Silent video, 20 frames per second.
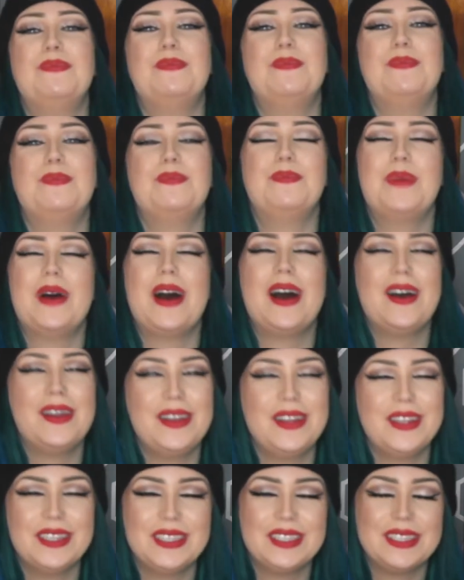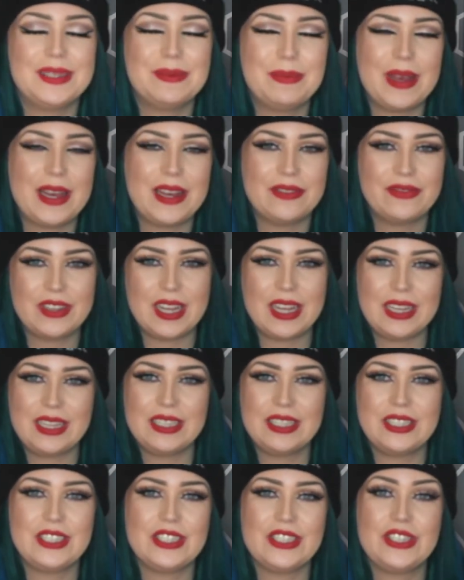partner's birthday
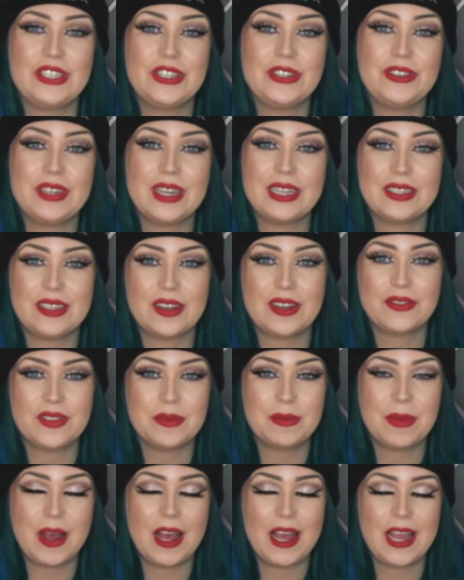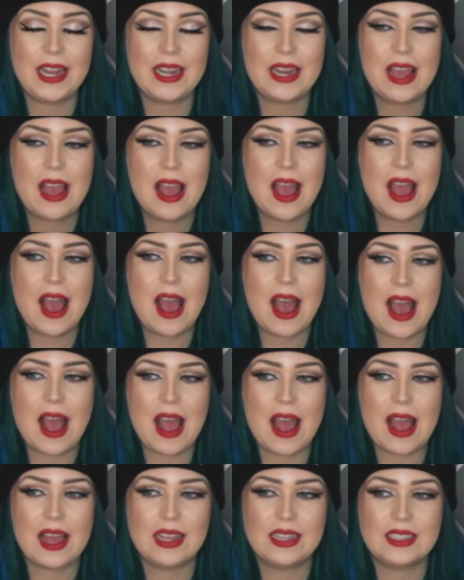is just two days after mine.
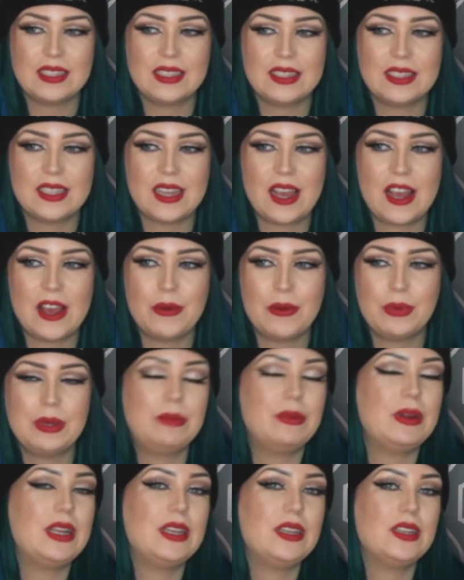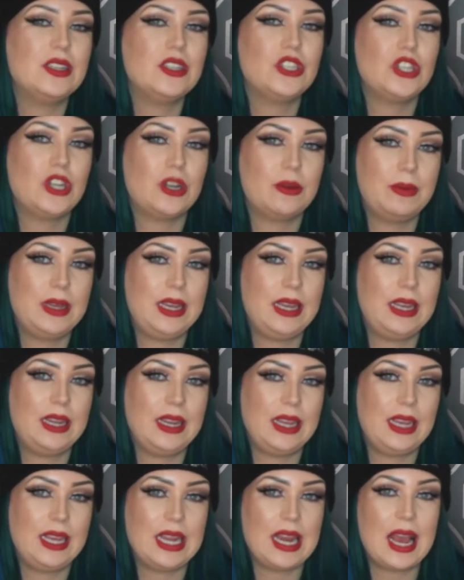And uh, we went shopping
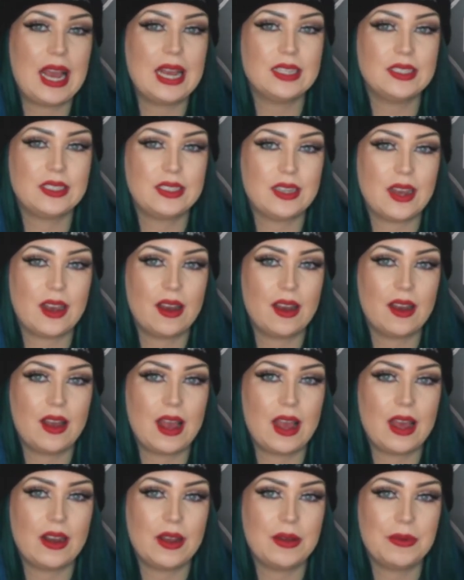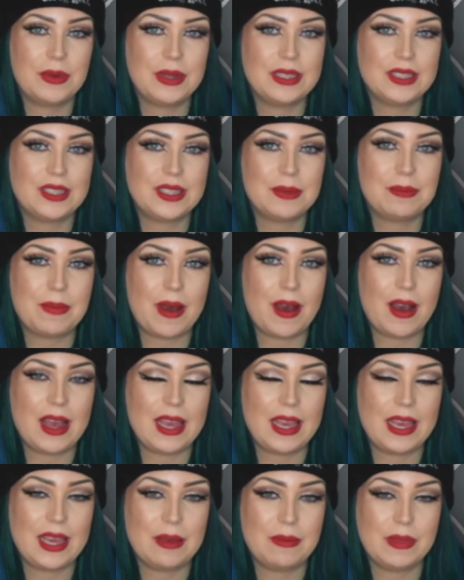in Asda and I went to buy
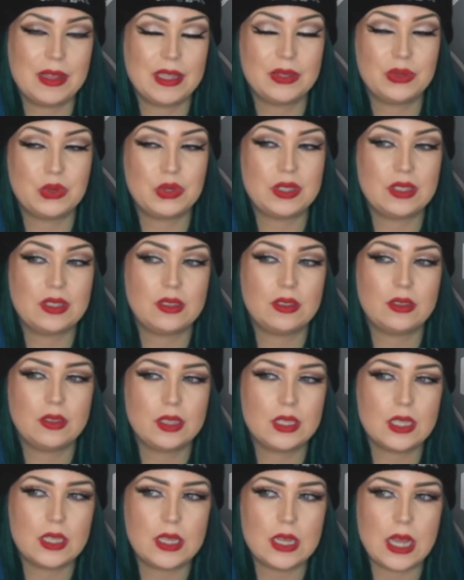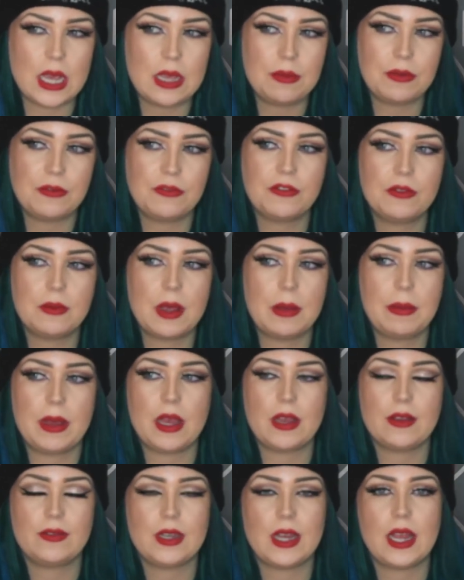him, this was the day before my
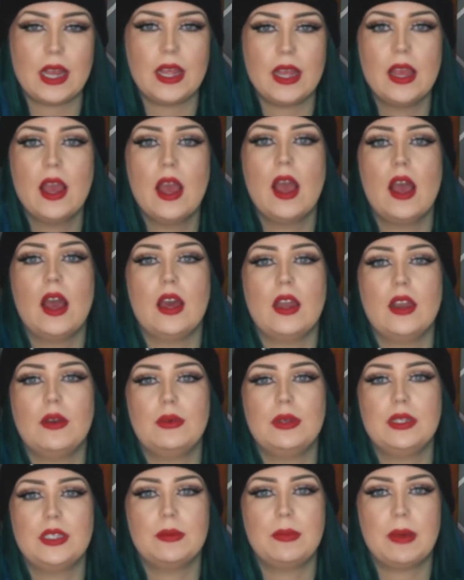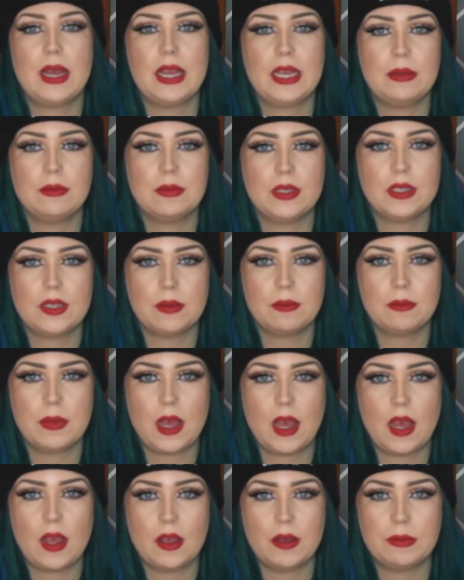birthday, and I went to buy him some,
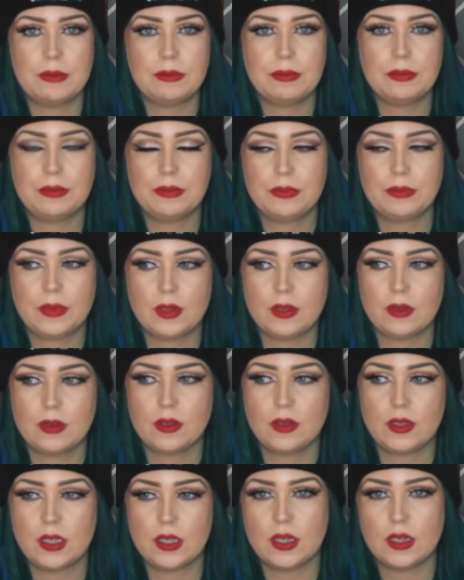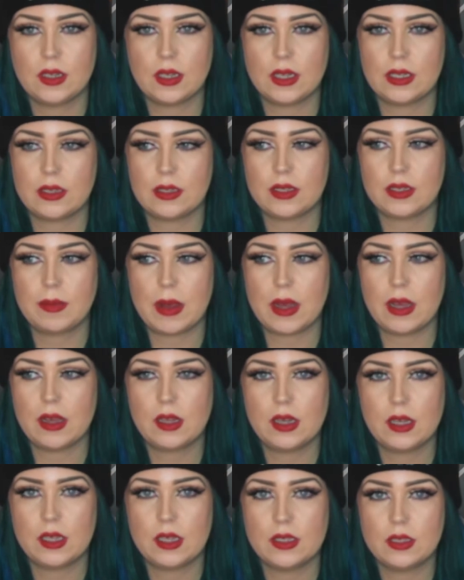um, you know, like
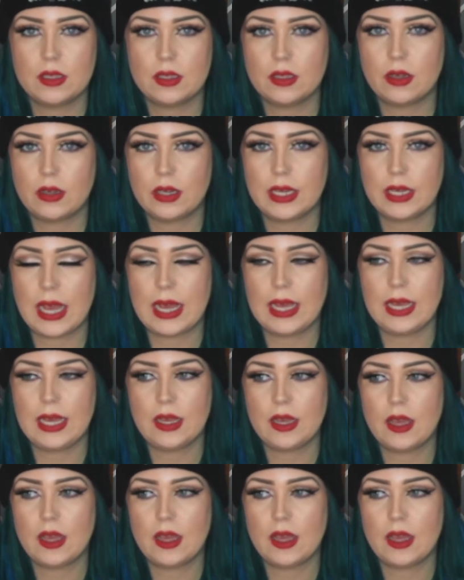sparklers on a cake,